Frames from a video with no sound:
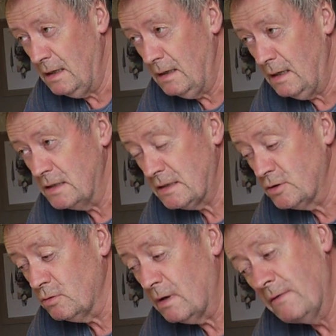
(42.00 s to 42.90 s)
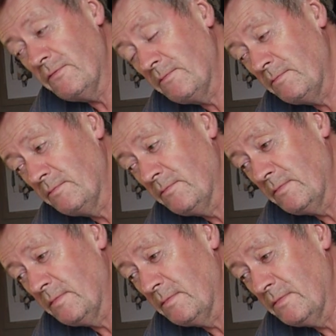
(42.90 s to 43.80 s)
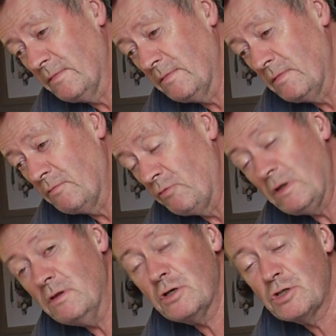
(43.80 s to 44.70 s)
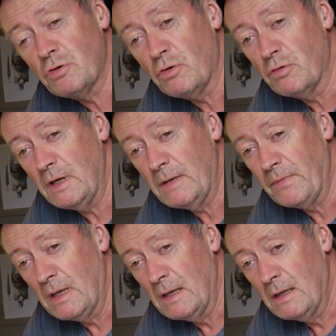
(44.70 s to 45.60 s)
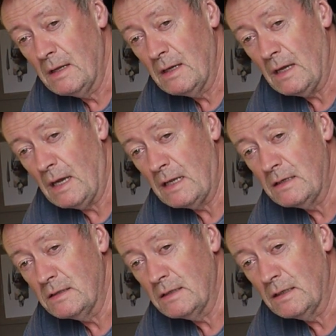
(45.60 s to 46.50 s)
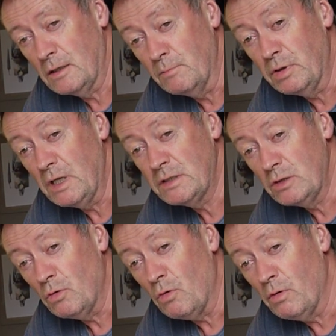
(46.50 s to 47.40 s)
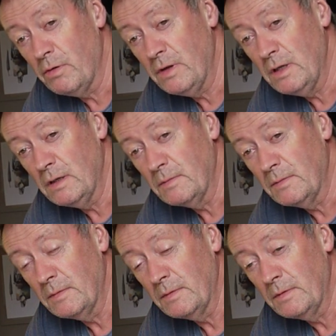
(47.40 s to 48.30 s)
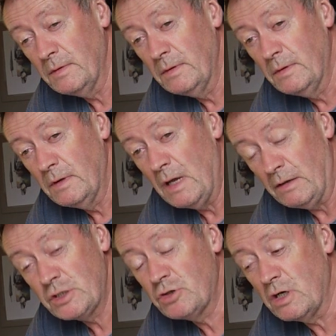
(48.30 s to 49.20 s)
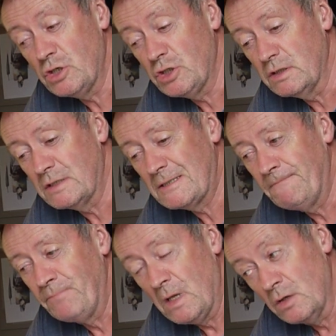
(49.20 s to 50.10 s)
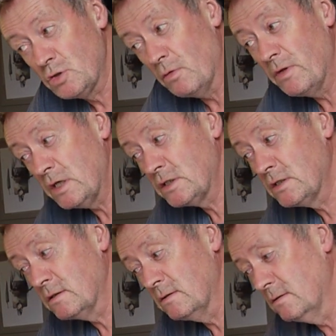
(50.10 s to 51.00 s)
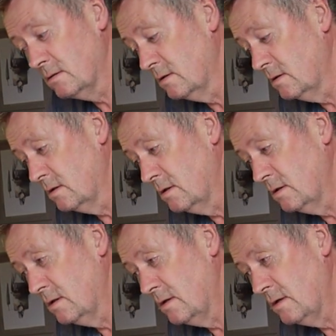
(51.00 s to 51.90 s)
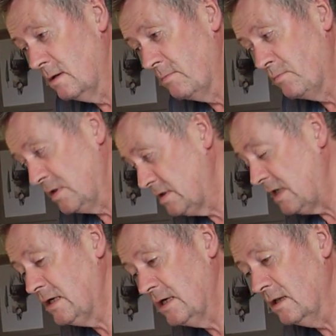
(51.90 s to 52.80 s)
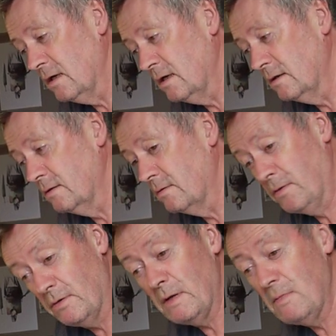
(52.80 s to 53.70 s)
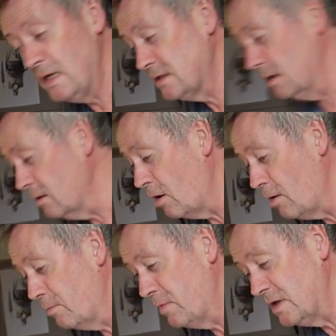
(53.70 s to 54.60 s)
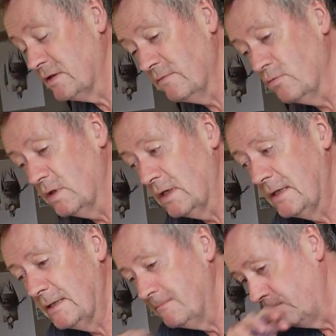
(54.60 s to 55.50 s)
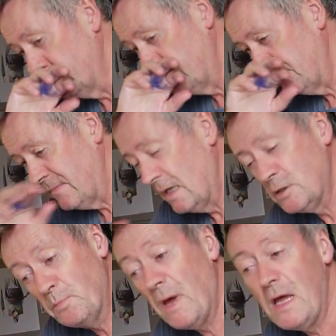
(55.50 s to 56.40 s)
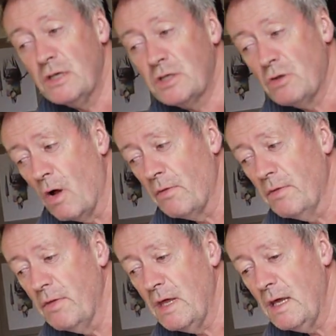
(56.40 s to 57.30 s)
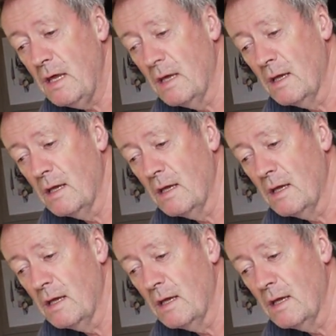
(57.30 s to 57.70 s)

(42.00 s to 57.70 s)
yes, so I've written the story and completed all the illustrations. So this particular 3 metre long piece of work is based on the